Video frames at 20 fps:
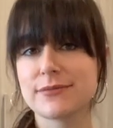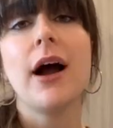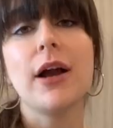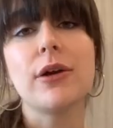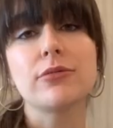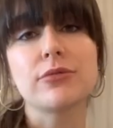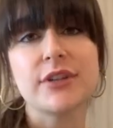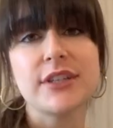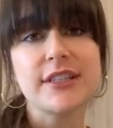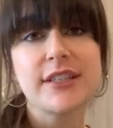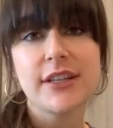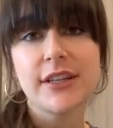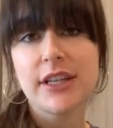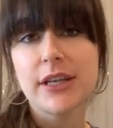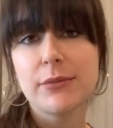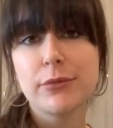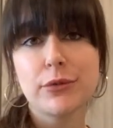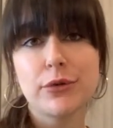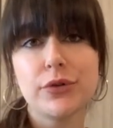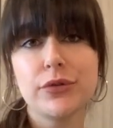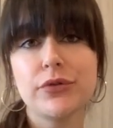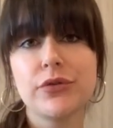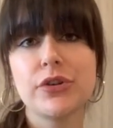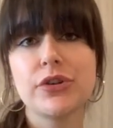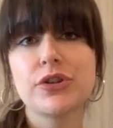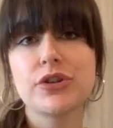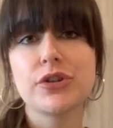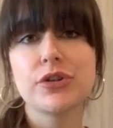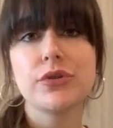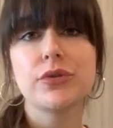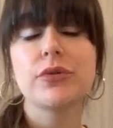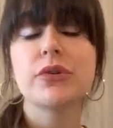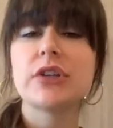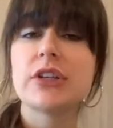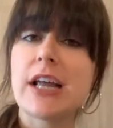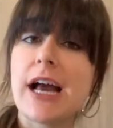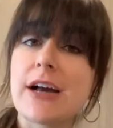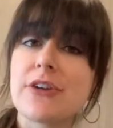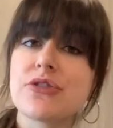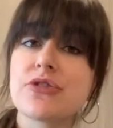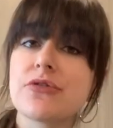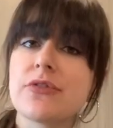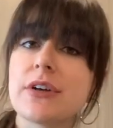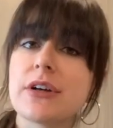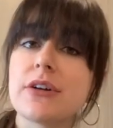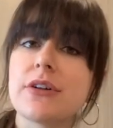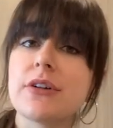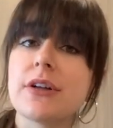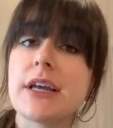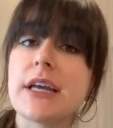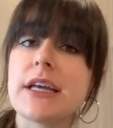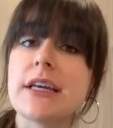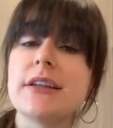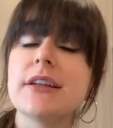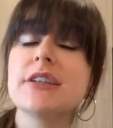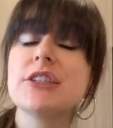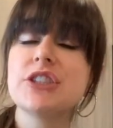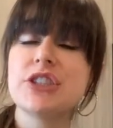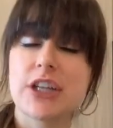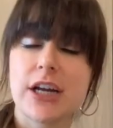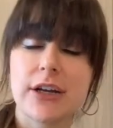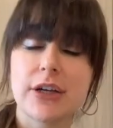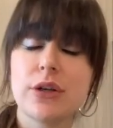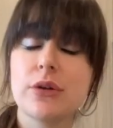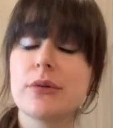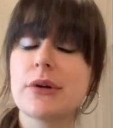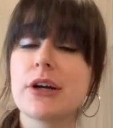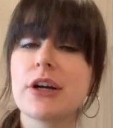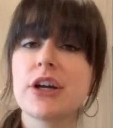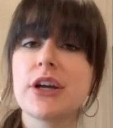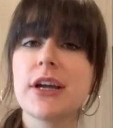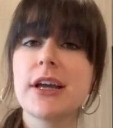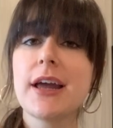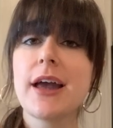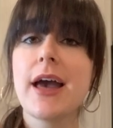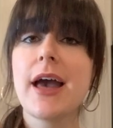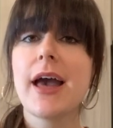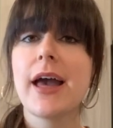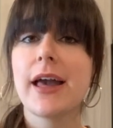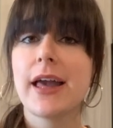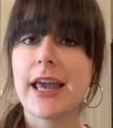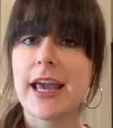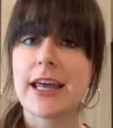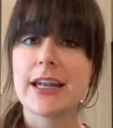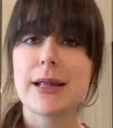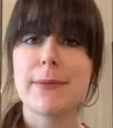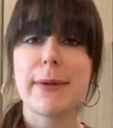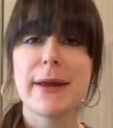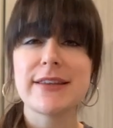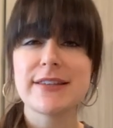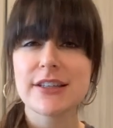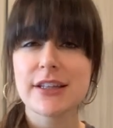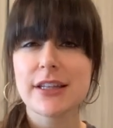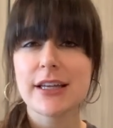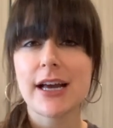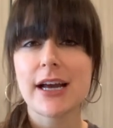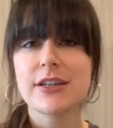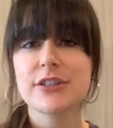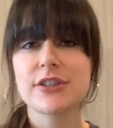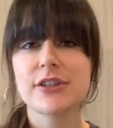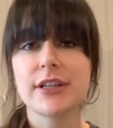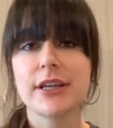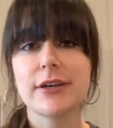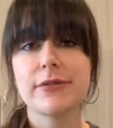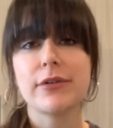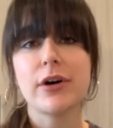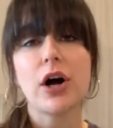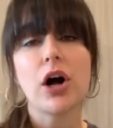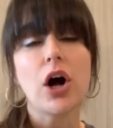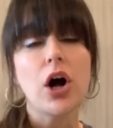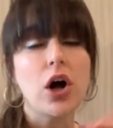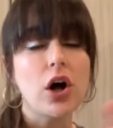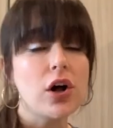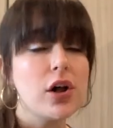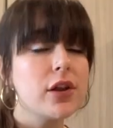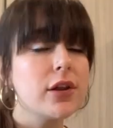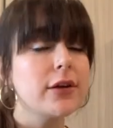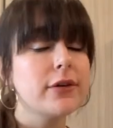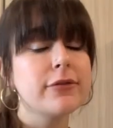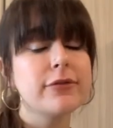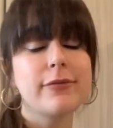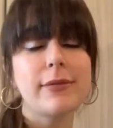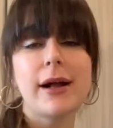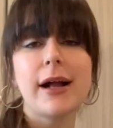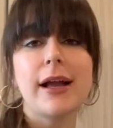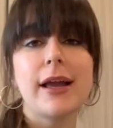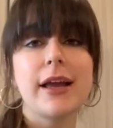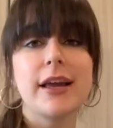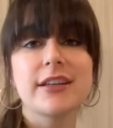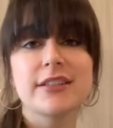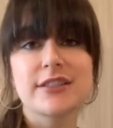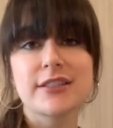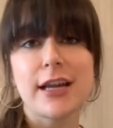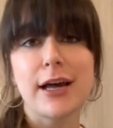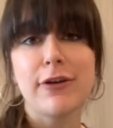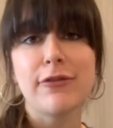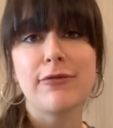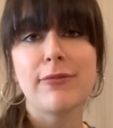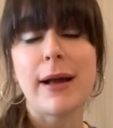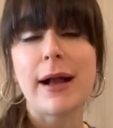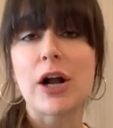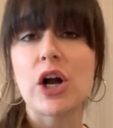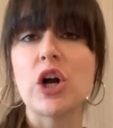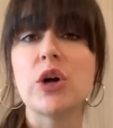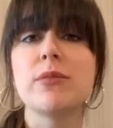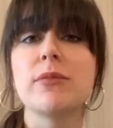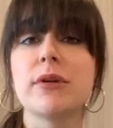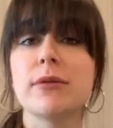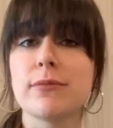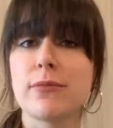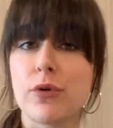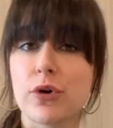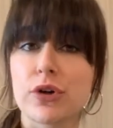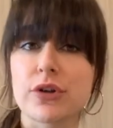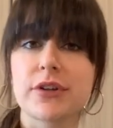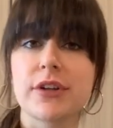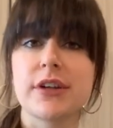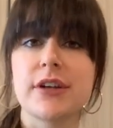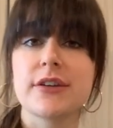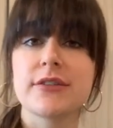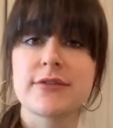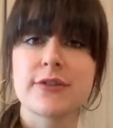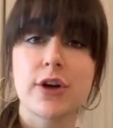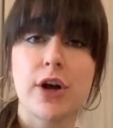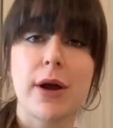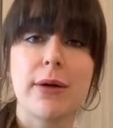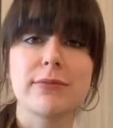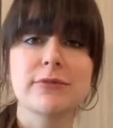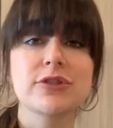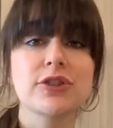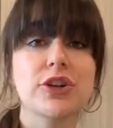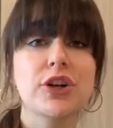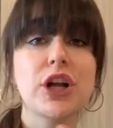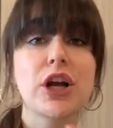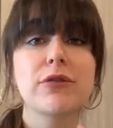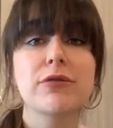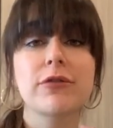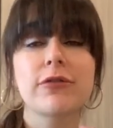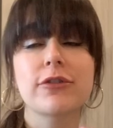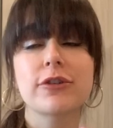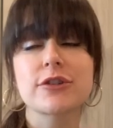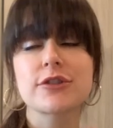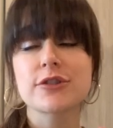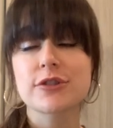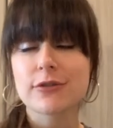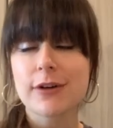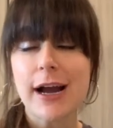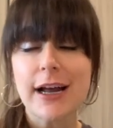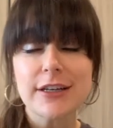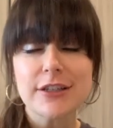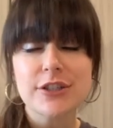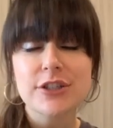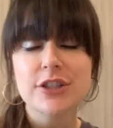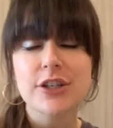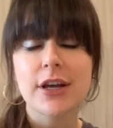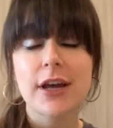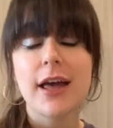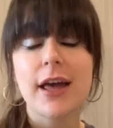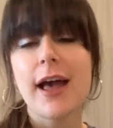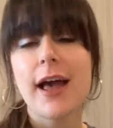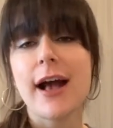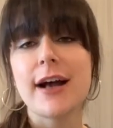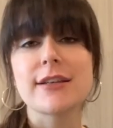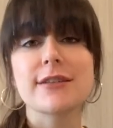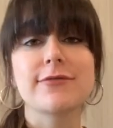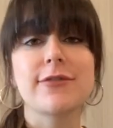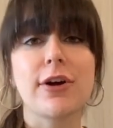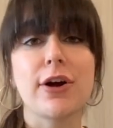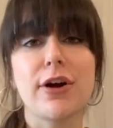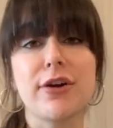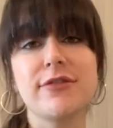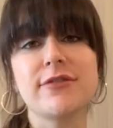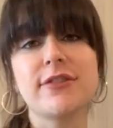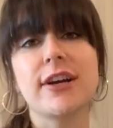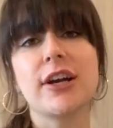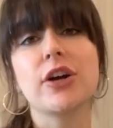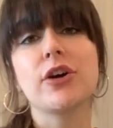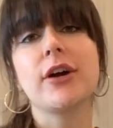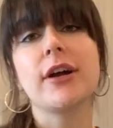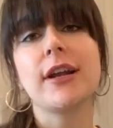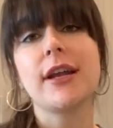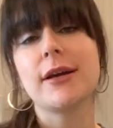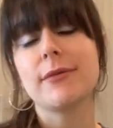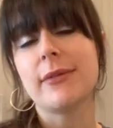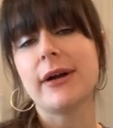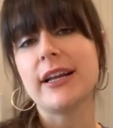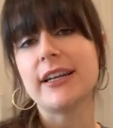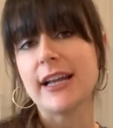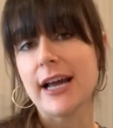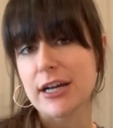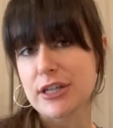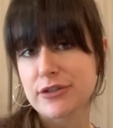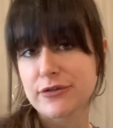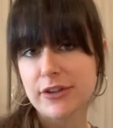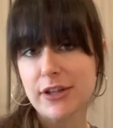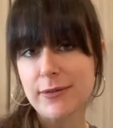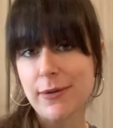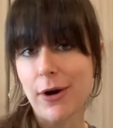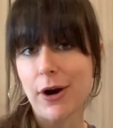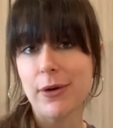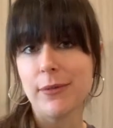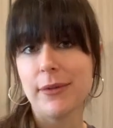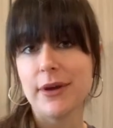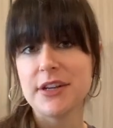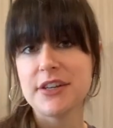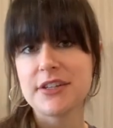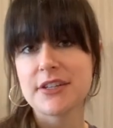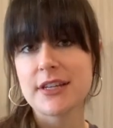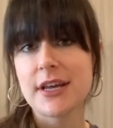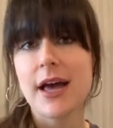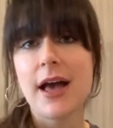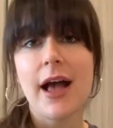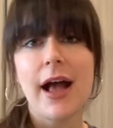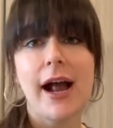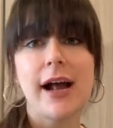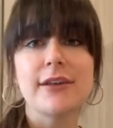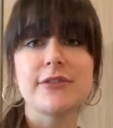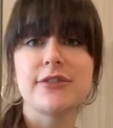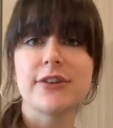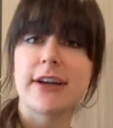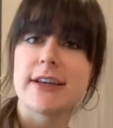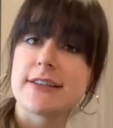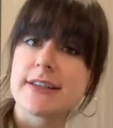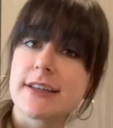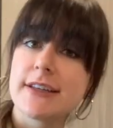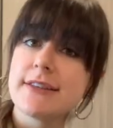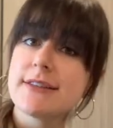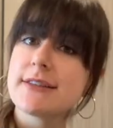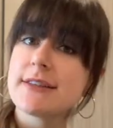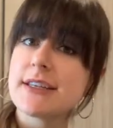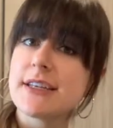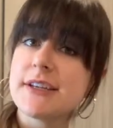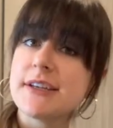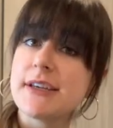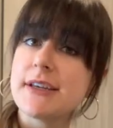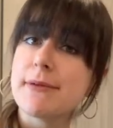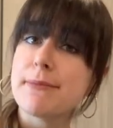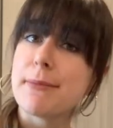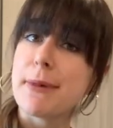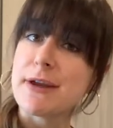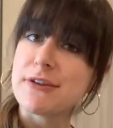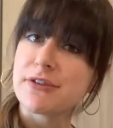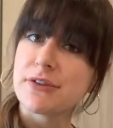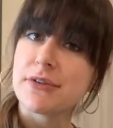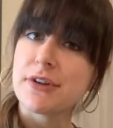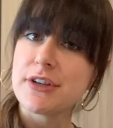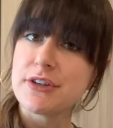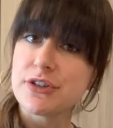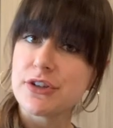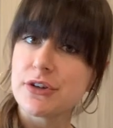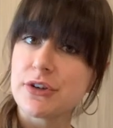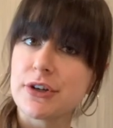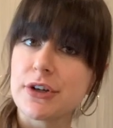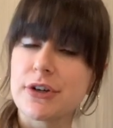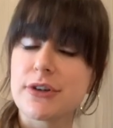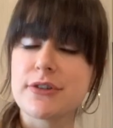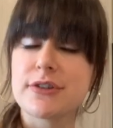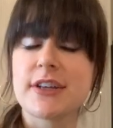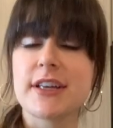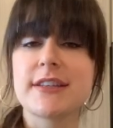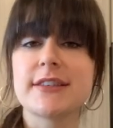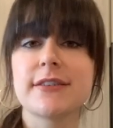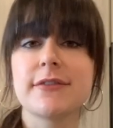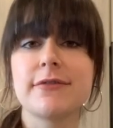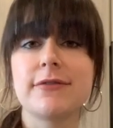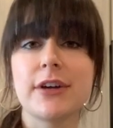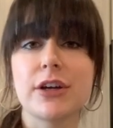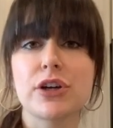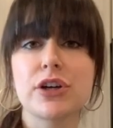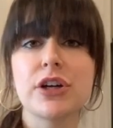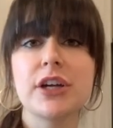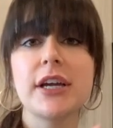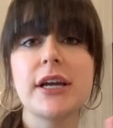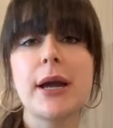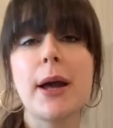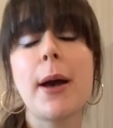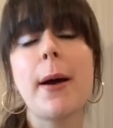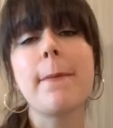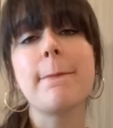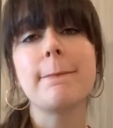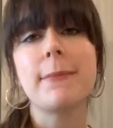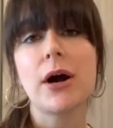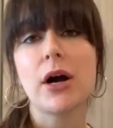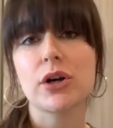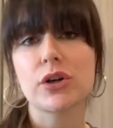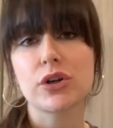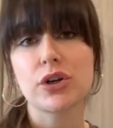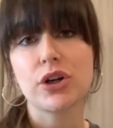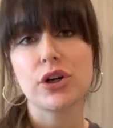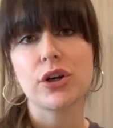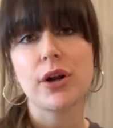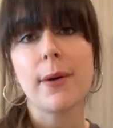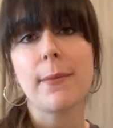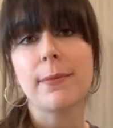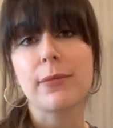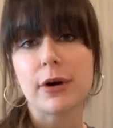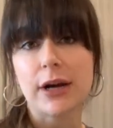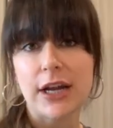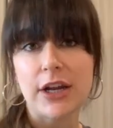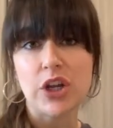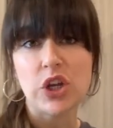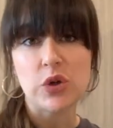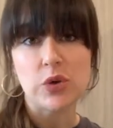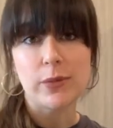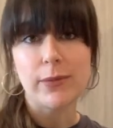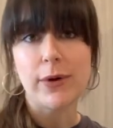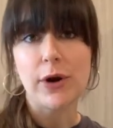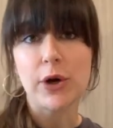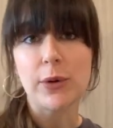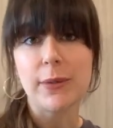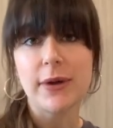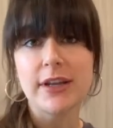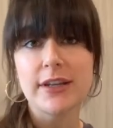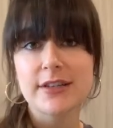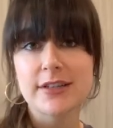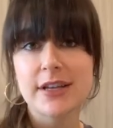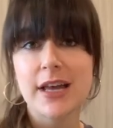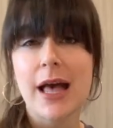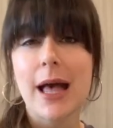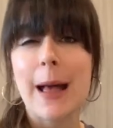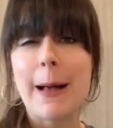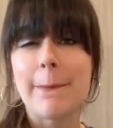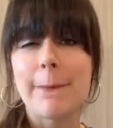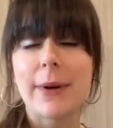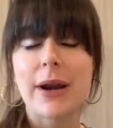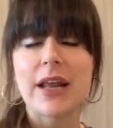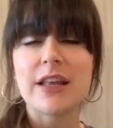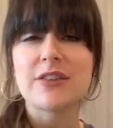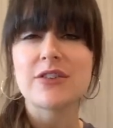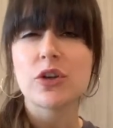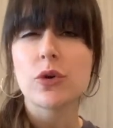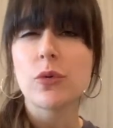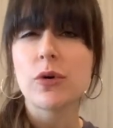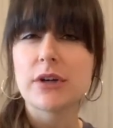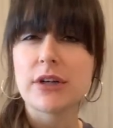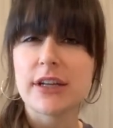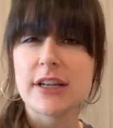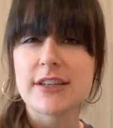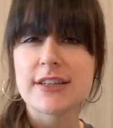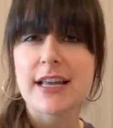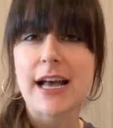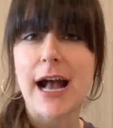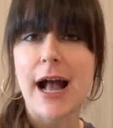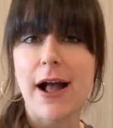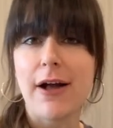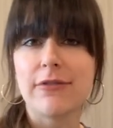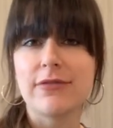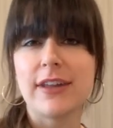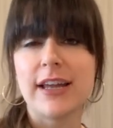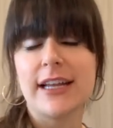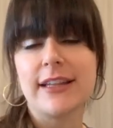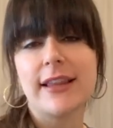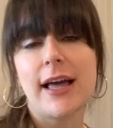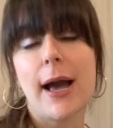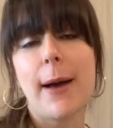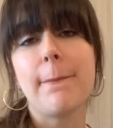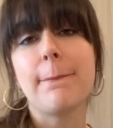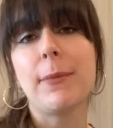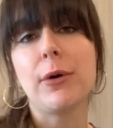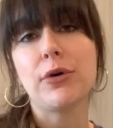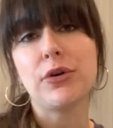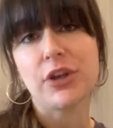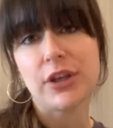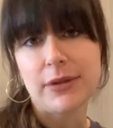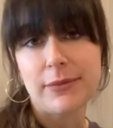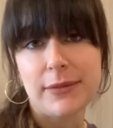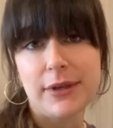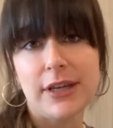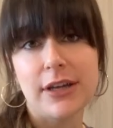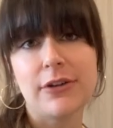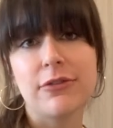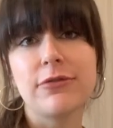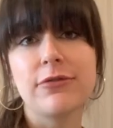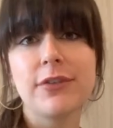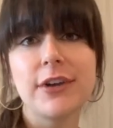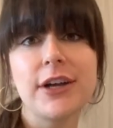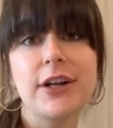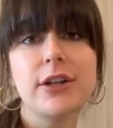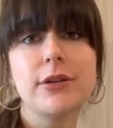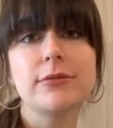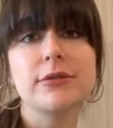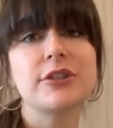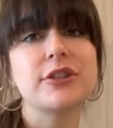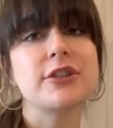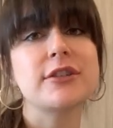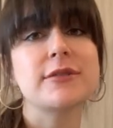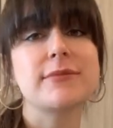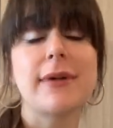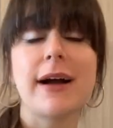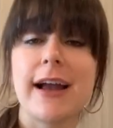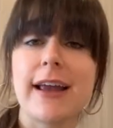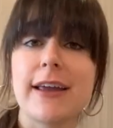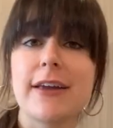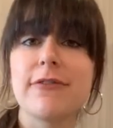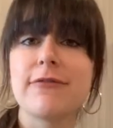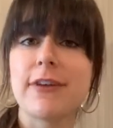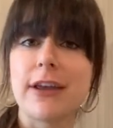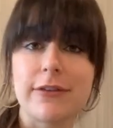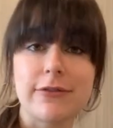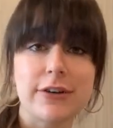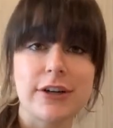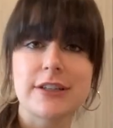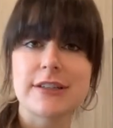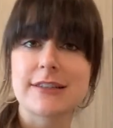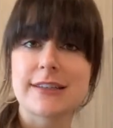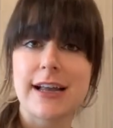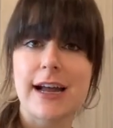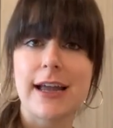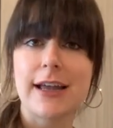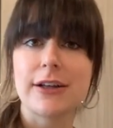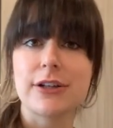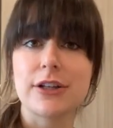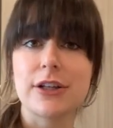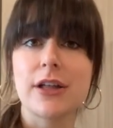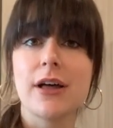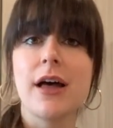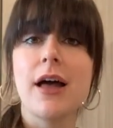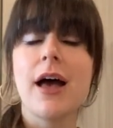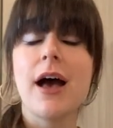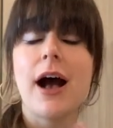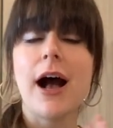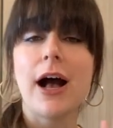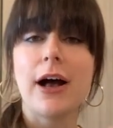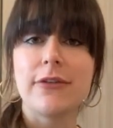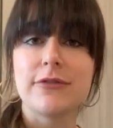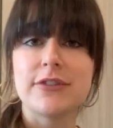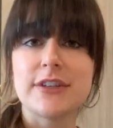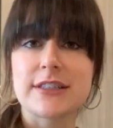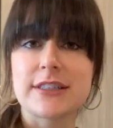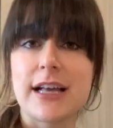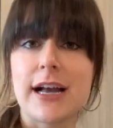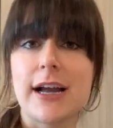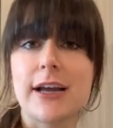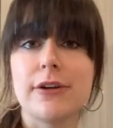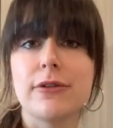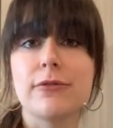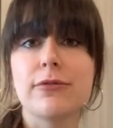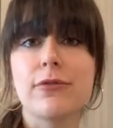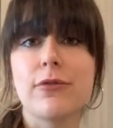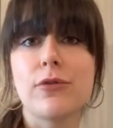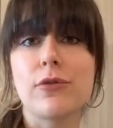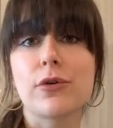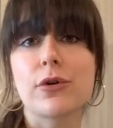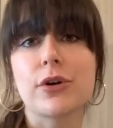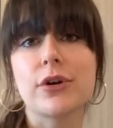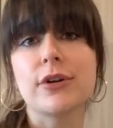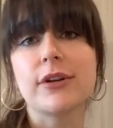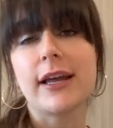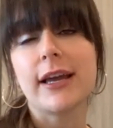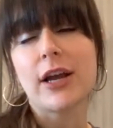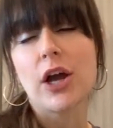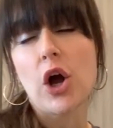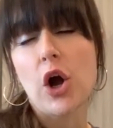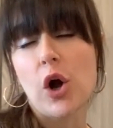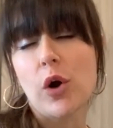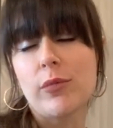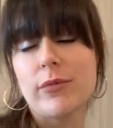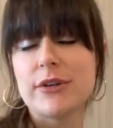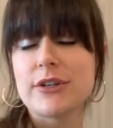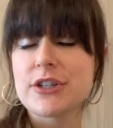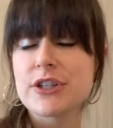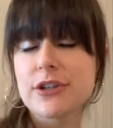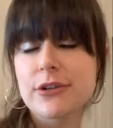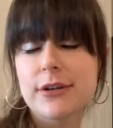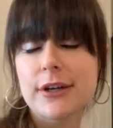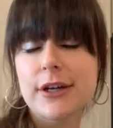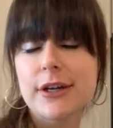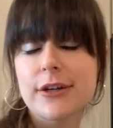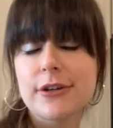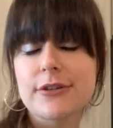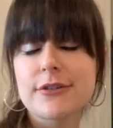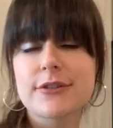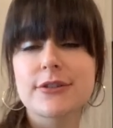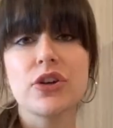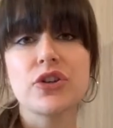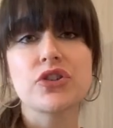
I recently moved to Nashville in January and I basically had to leave all of my stuff back home in Portland. So I'm starting over from scratch as far as decorating my Nashville apartment. As you guys can see, based on the interiors, it's a very modern, brand new apartment, but I still wanted it to have like that bohemian feel, which is my favorite style of design for like home interiors.